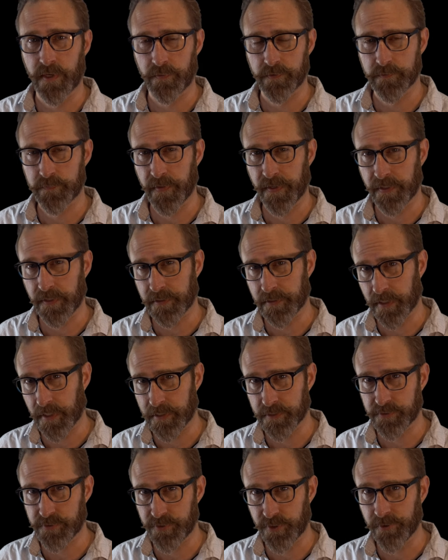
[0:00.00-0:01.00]
that was painted
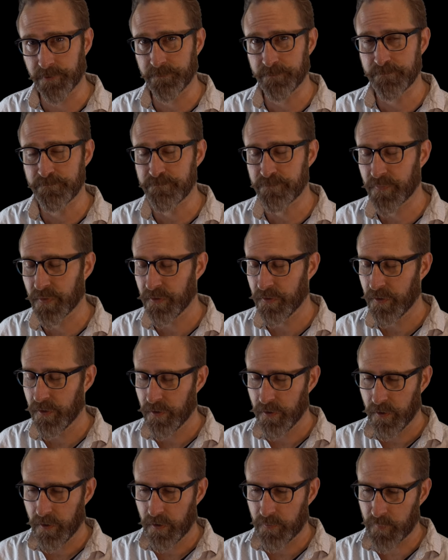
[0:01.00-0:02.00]
last year.
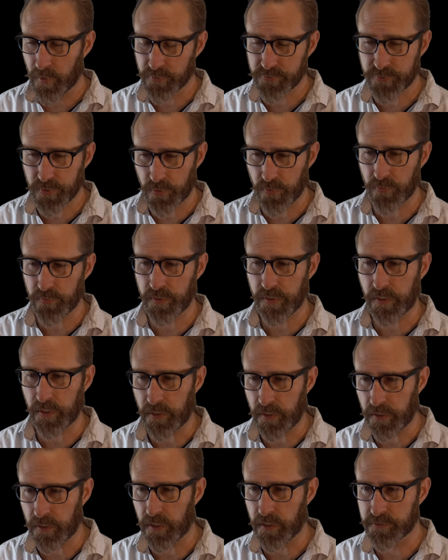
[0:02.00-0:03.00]
I'm also
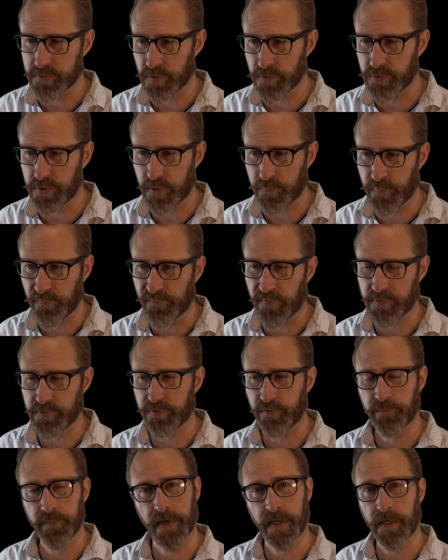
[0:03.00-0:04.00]
the Associate
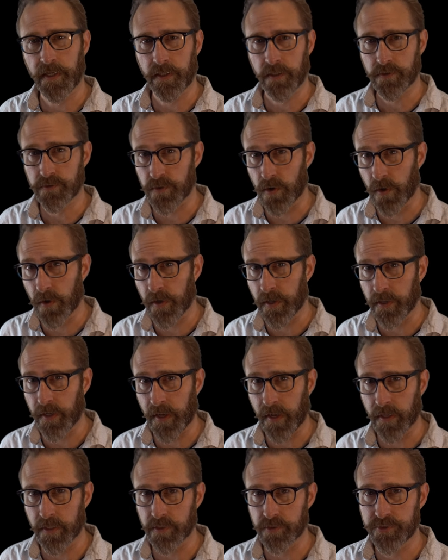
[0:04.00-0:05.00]
Professor of Painting and
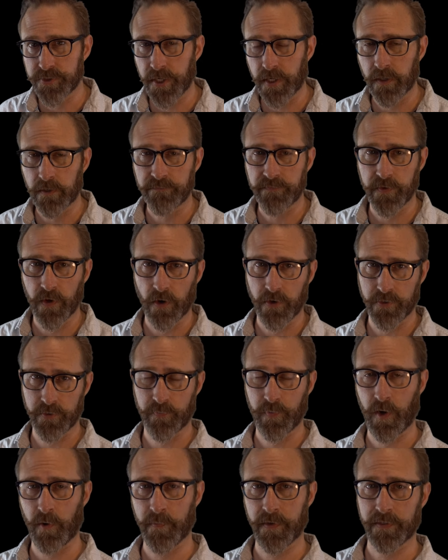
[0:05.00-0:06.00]
Drawing and Chair of the Art
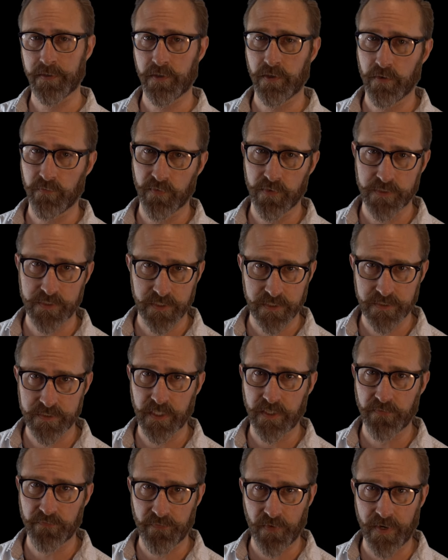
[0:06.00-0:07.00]
Department at the University of
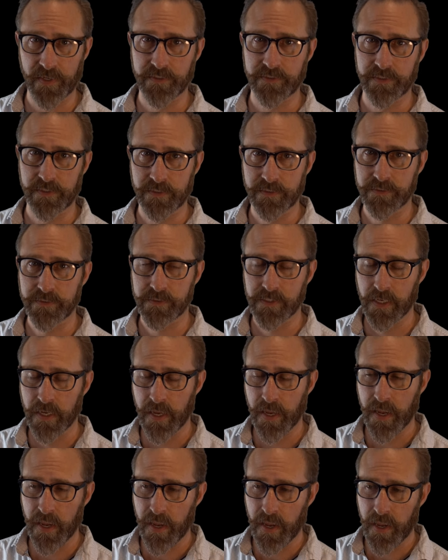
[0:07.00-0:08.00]
St. Francis.
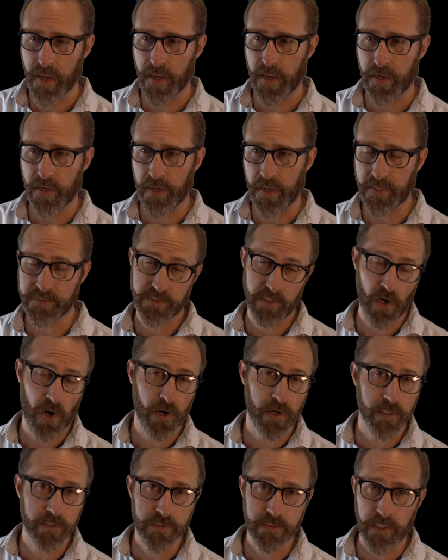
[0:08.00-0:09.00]
Uh, as an
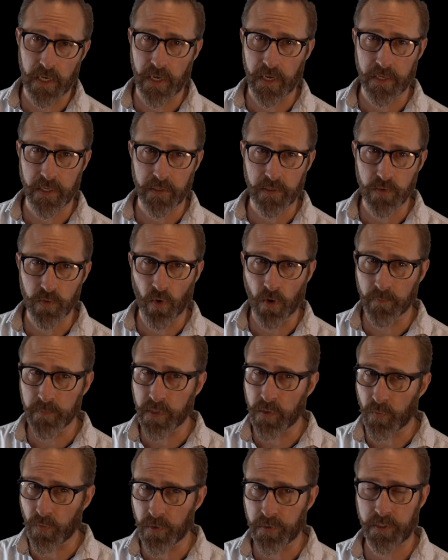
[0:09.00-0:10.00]
artist, I
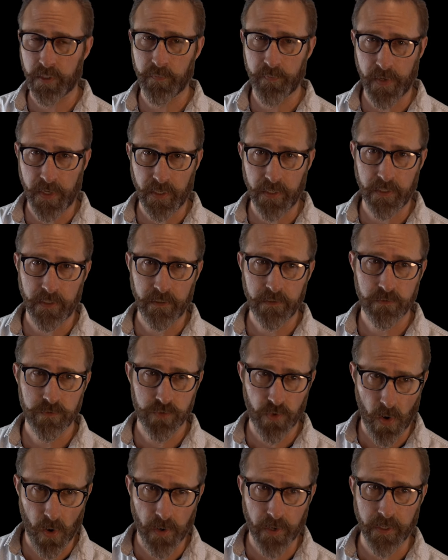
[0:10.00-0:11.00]
normally work in painting,
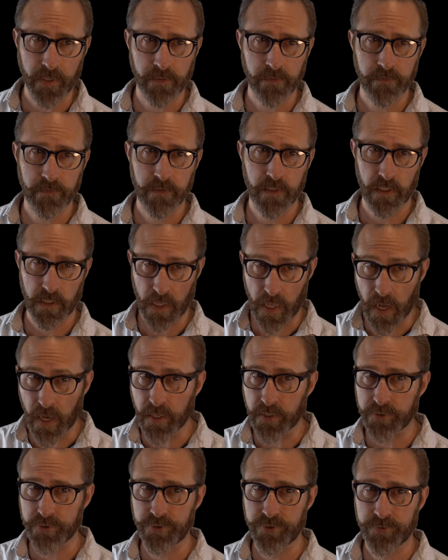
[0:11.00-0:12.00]
drawing,
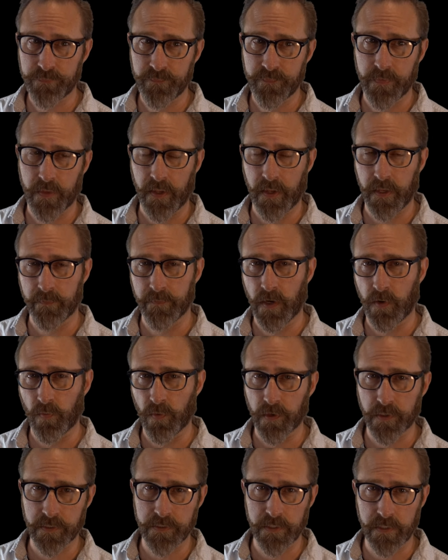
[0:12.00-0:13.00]
collage, and my
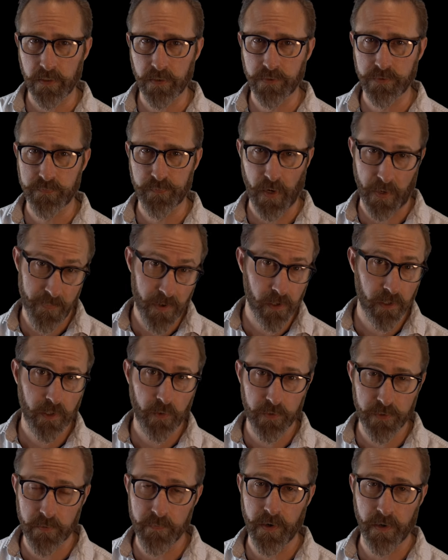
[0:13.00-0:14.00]
work deals
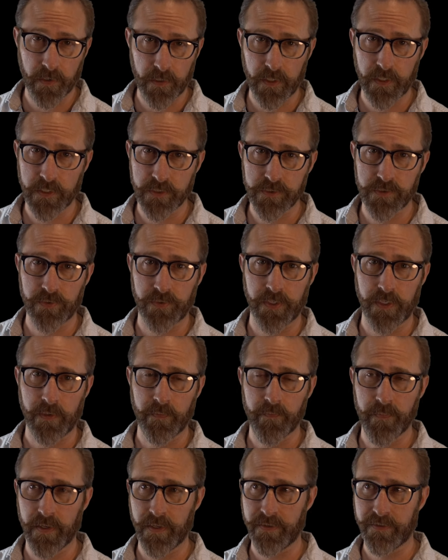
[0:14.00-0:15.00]
primarily with American history,
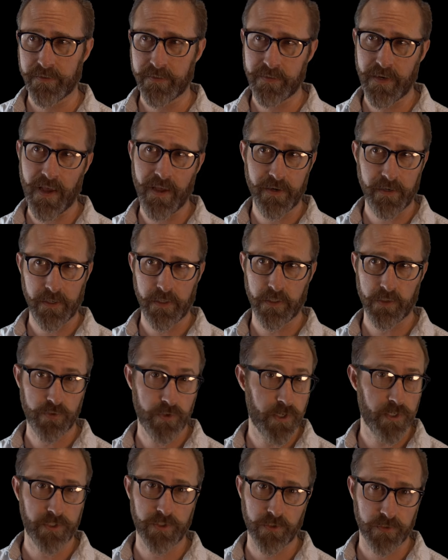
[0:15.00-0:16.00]
but not in a
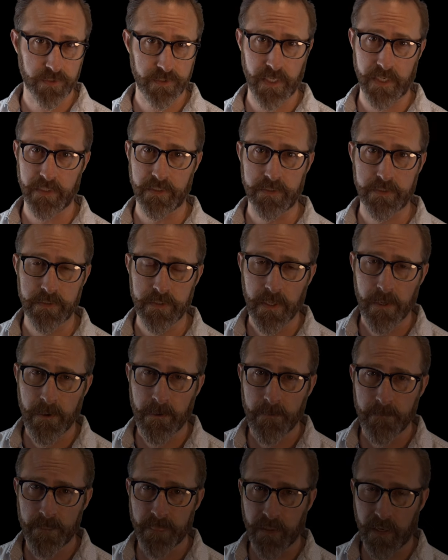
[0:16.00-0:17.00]
traditional sense.
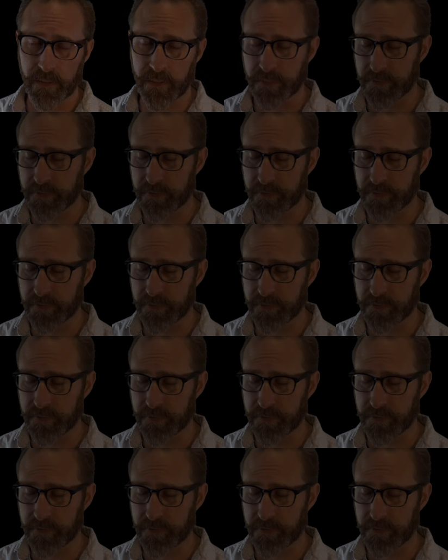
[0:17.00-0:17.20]
I